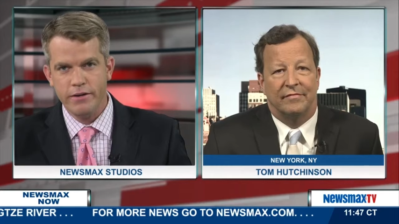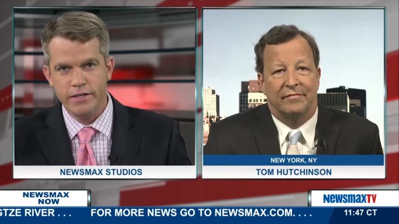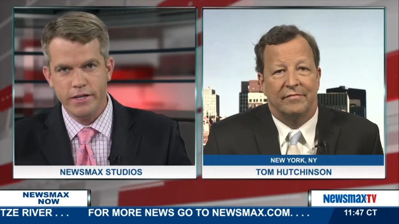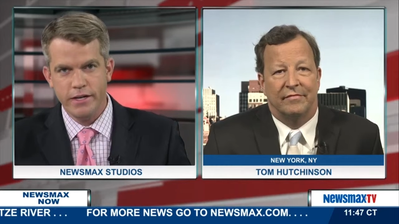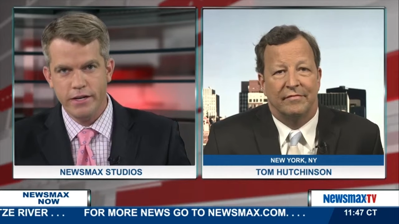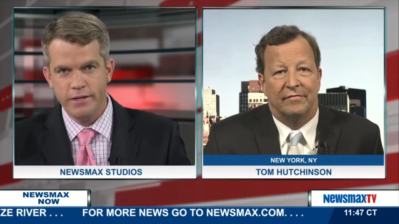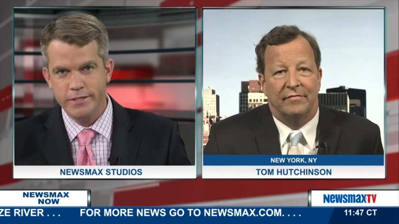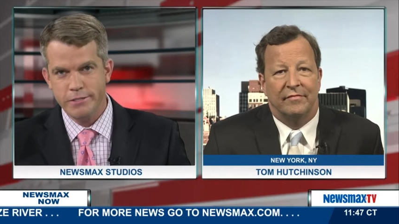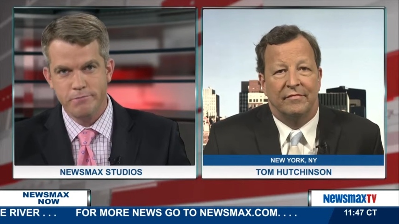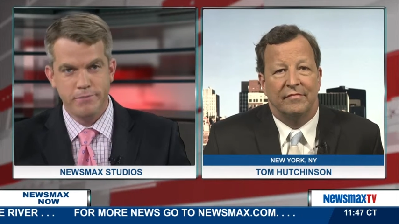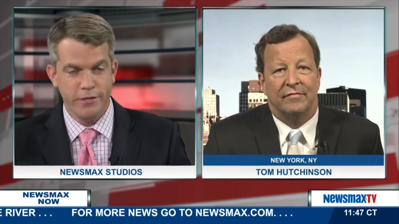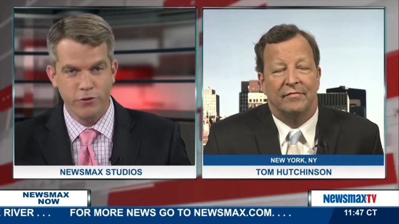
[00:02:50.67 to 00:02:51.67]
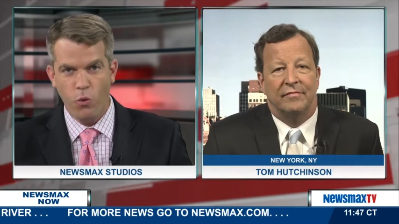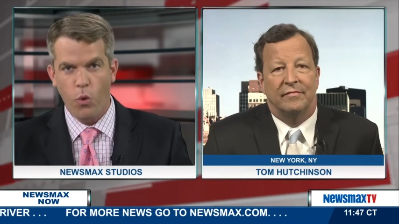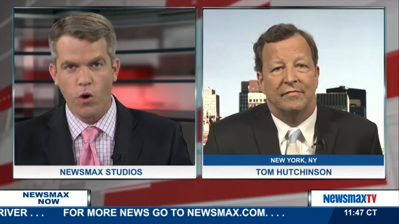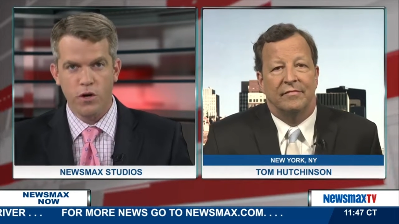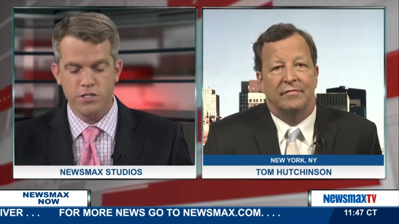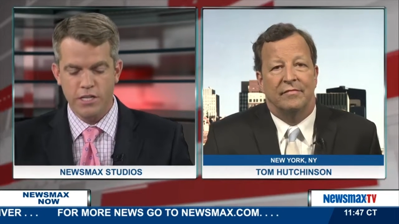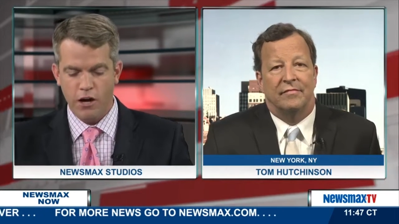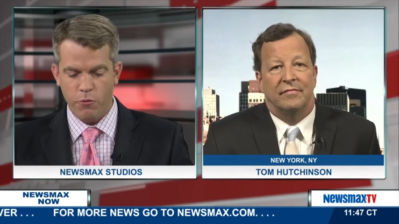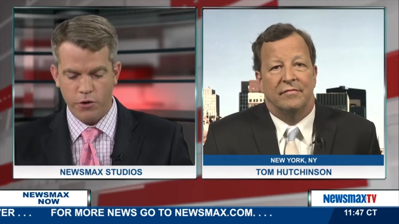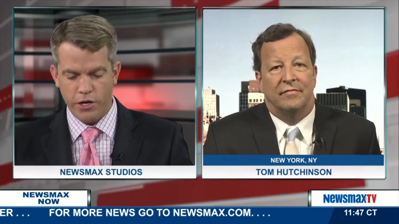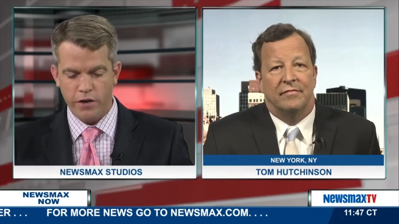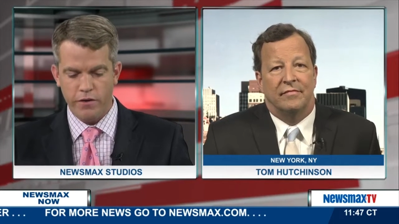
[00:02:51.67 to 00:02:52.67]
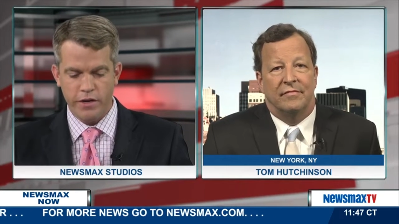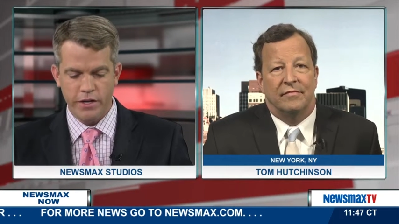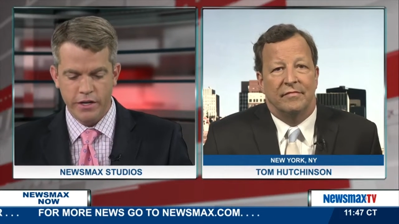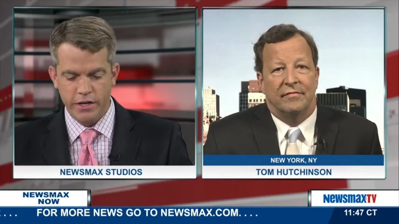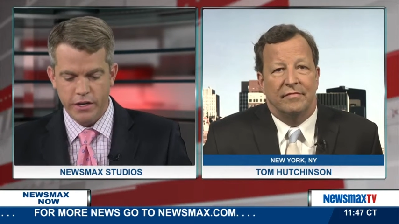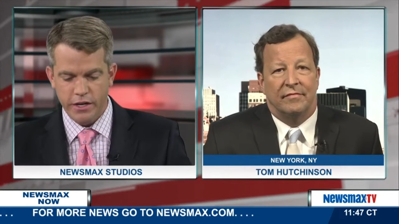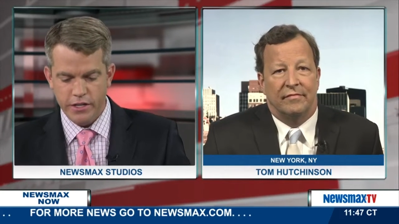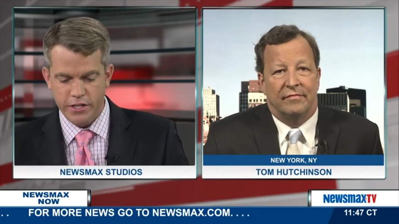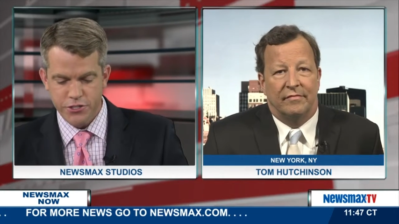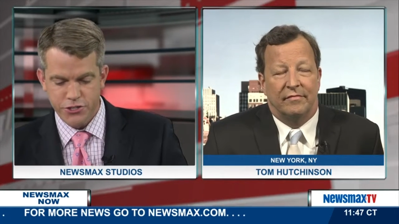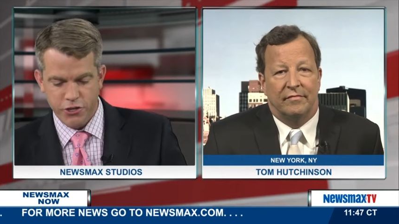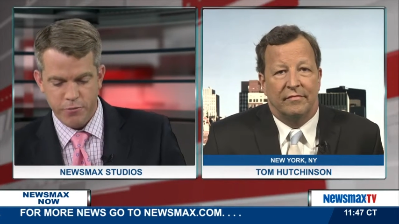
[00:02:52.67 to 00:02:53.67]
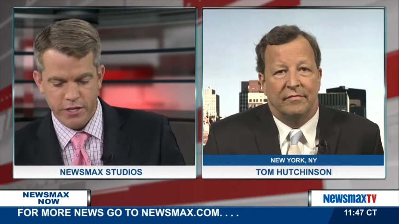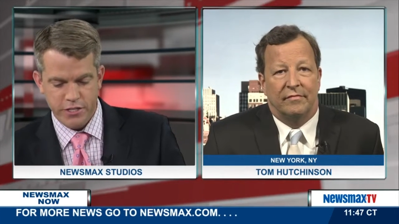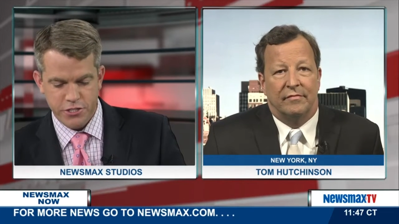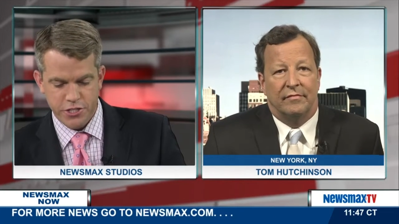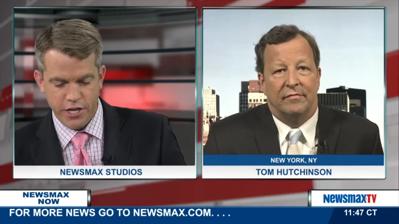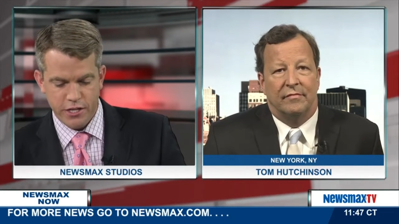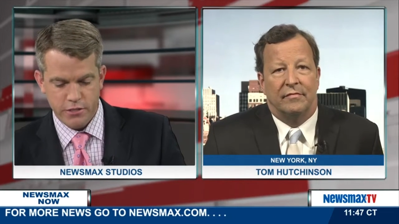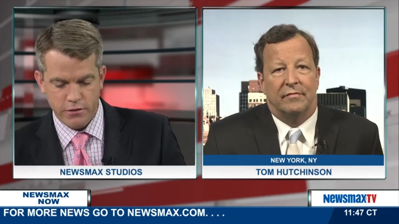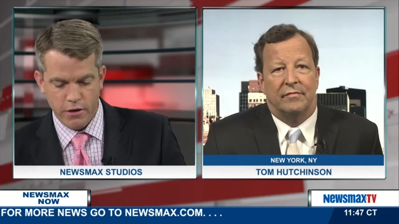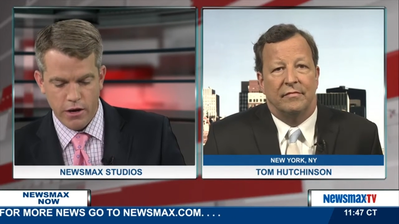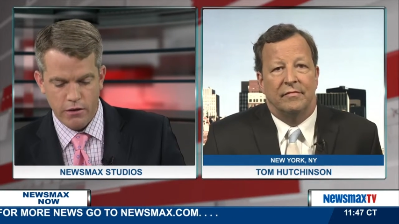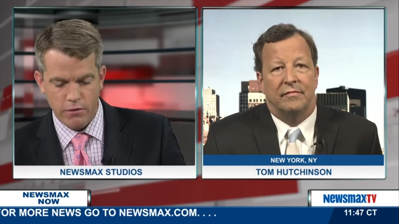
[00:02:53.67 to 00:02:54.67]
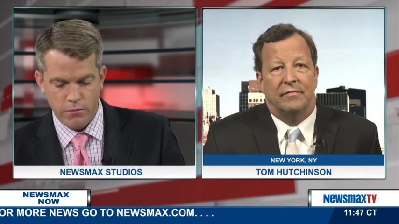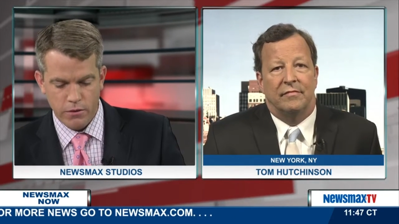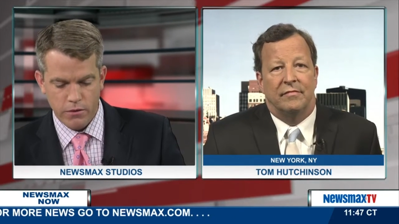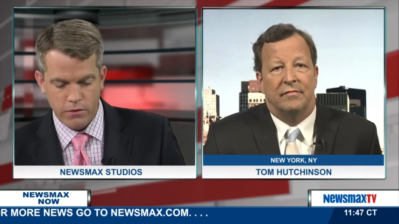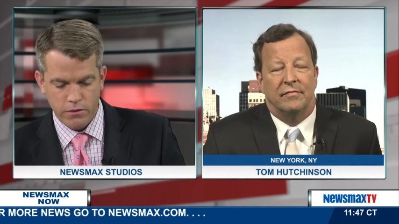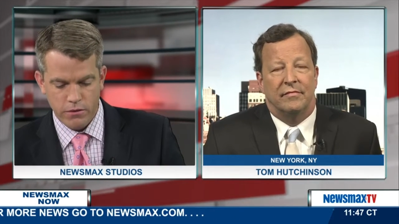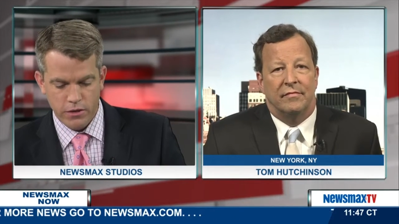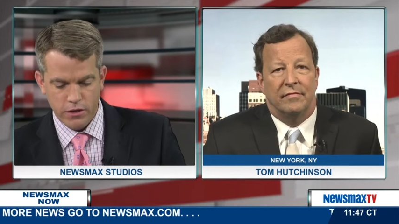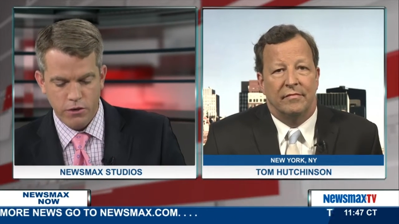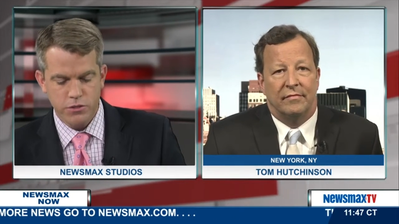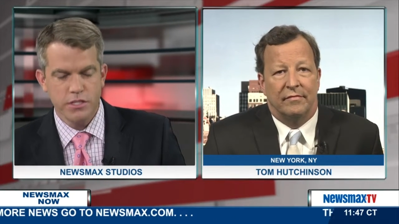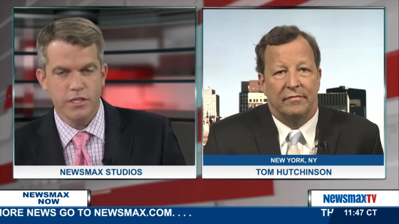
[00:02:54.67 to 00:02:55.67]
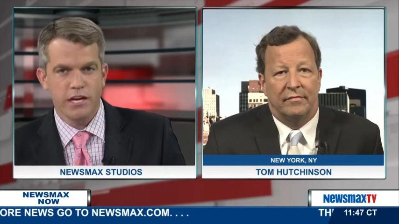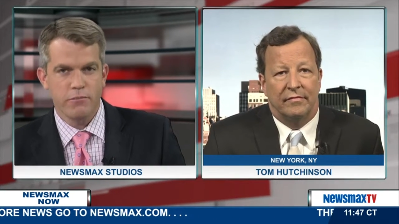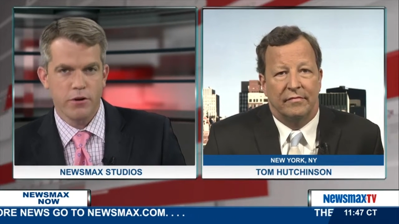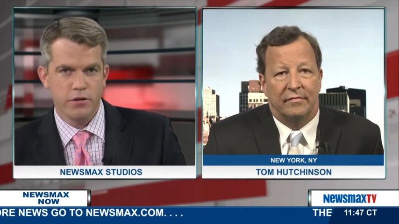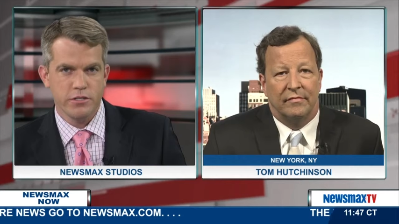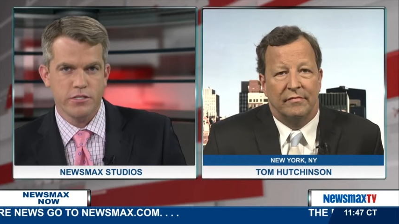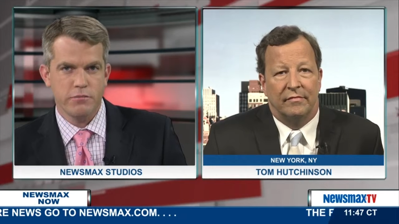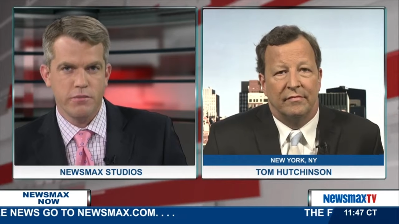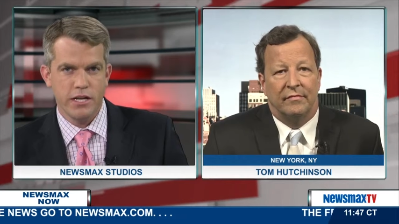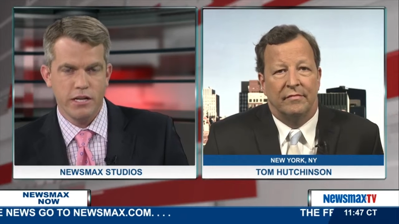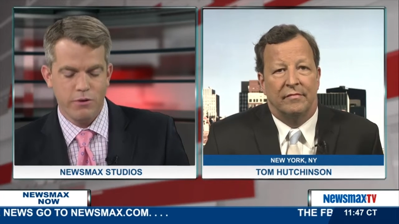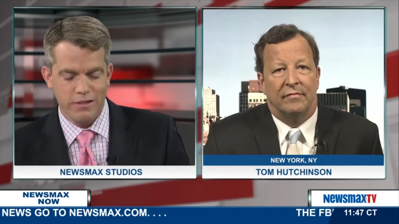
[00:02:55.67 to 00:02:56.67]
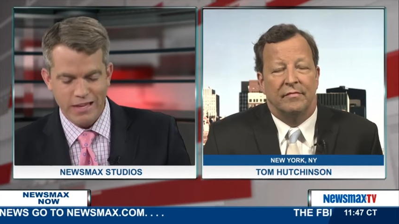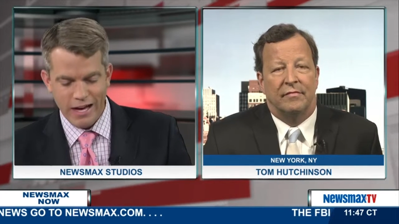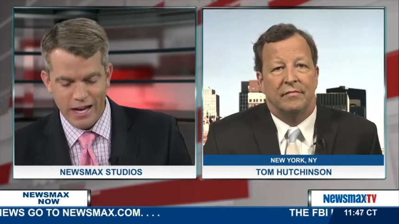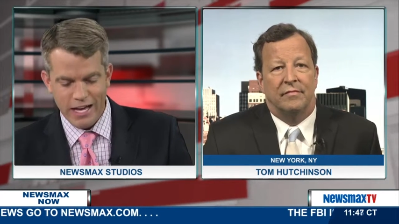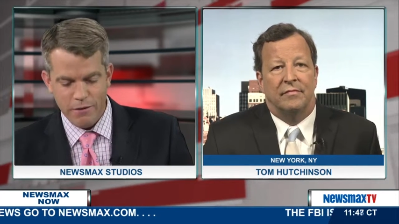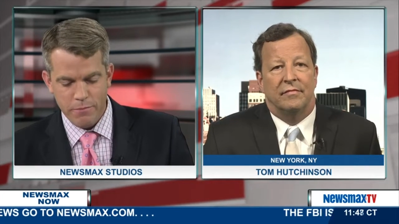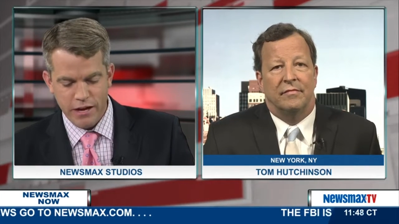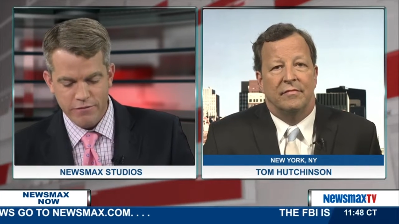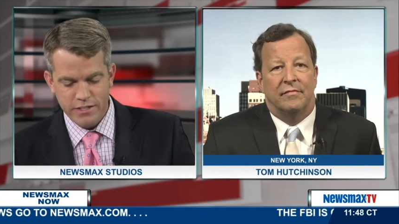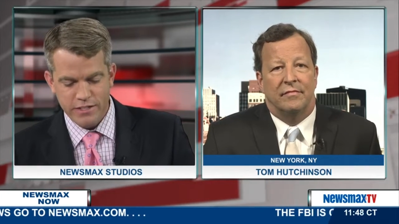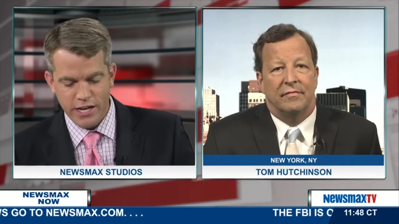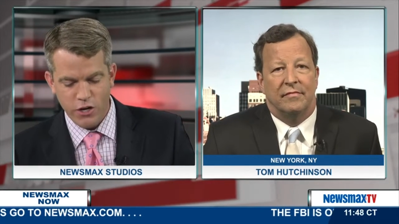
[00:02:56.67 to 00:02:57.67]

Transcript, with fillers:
Speaker 1: uh, is in the works now. We're hearing uh, that Germany's Chancellor Angela Merkel hosting that emergency meeting with the IMF today.